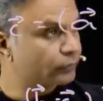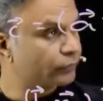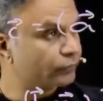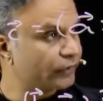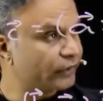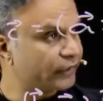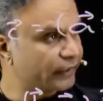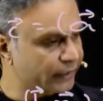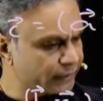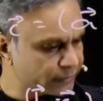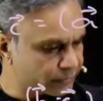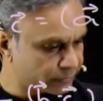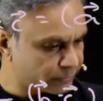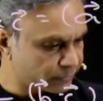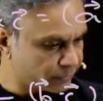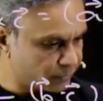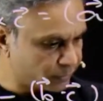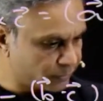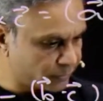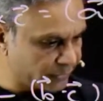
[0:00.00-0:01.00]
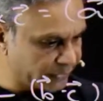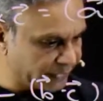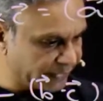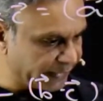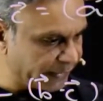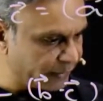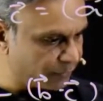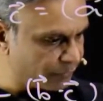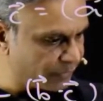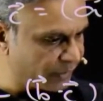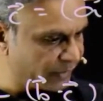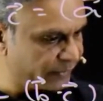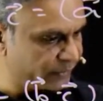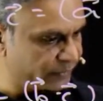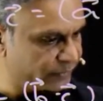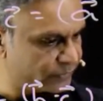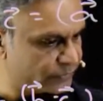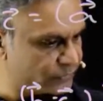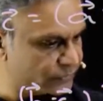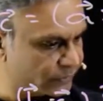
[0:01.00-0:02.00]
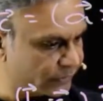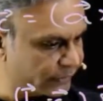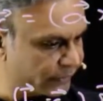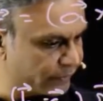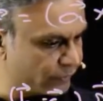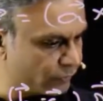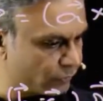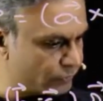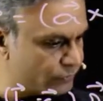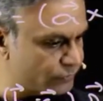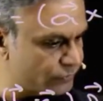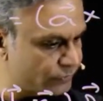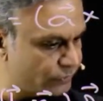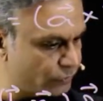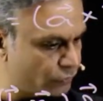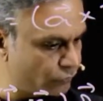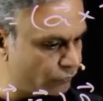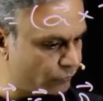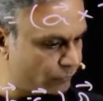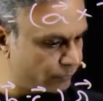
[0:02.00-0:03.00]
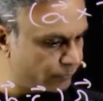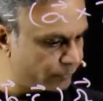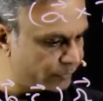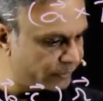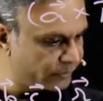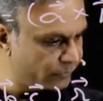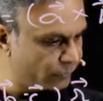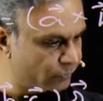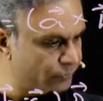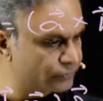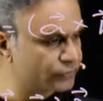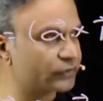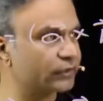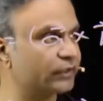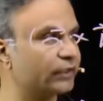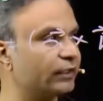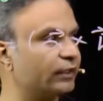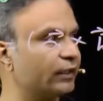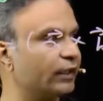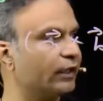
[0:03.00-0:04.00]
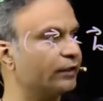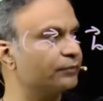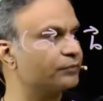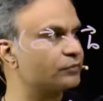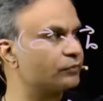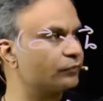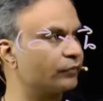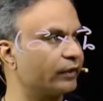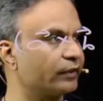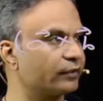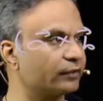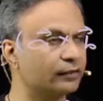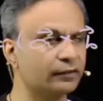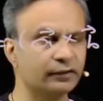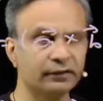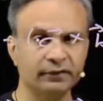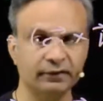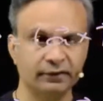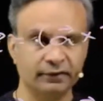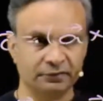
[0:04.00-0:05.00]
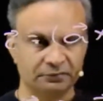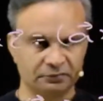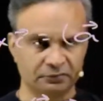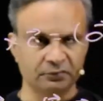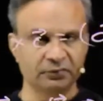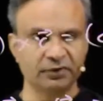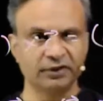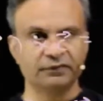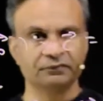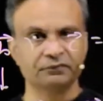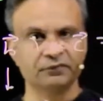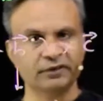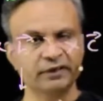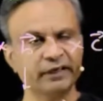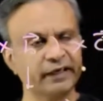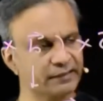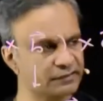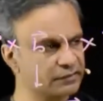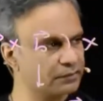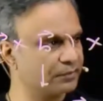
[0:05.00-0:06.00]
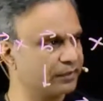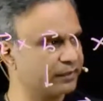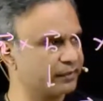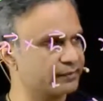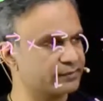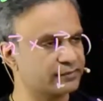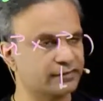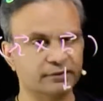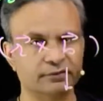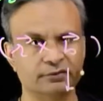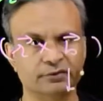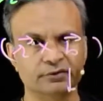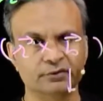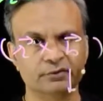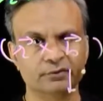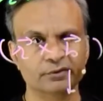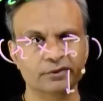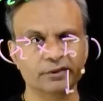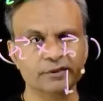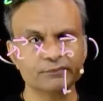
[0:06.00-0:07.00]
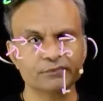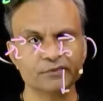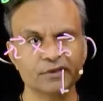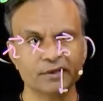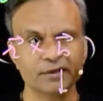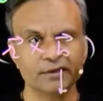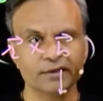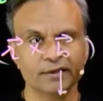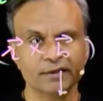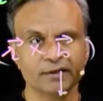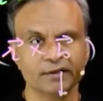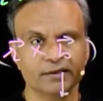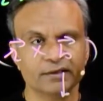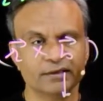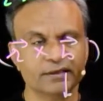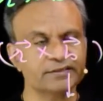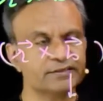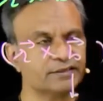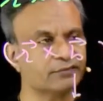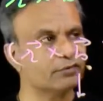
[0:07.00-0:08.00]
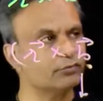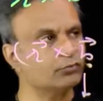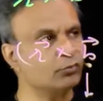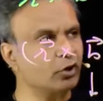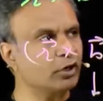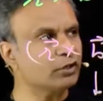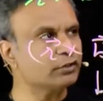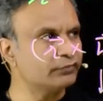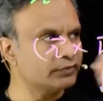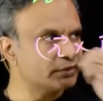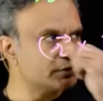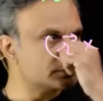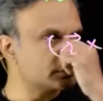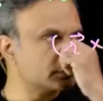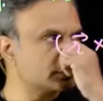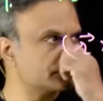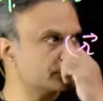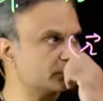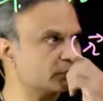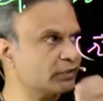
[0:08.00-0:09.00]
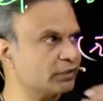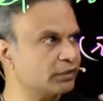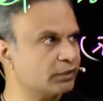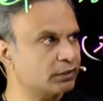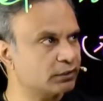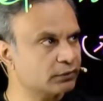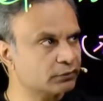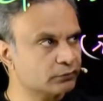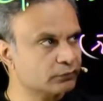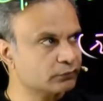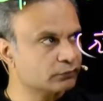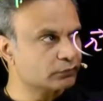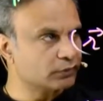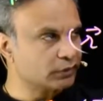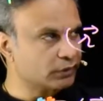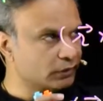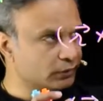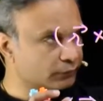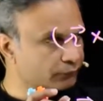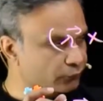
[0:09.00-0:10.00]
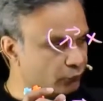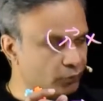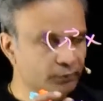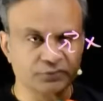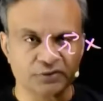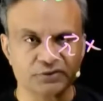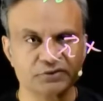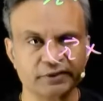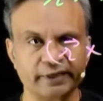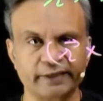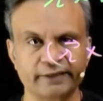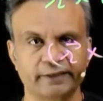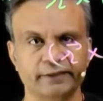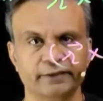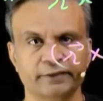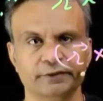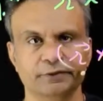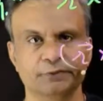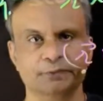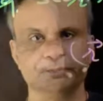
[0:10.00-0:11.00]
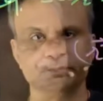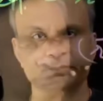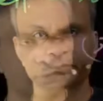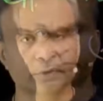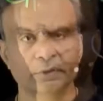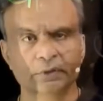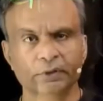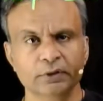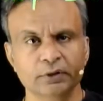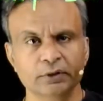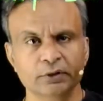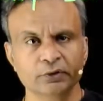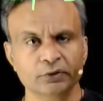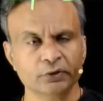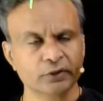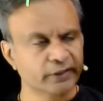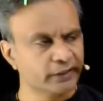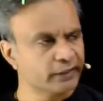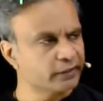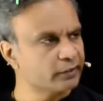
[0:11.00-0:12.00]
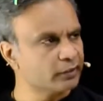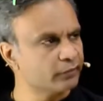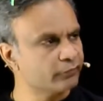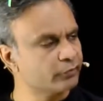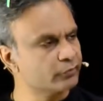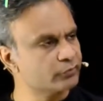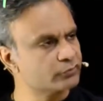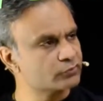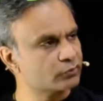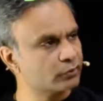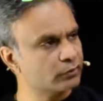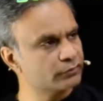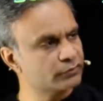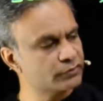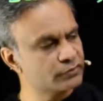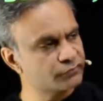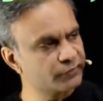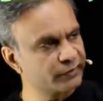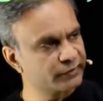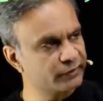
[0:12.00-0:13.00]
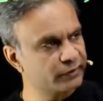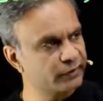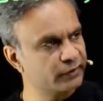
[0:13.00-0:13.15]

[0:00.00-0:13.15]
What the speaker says: we get A minus A dot C over B dot C times vector B. Okay, aise bhi kar sakte. Okay, let's have one more question from this category. Okay, now we have to solve this vector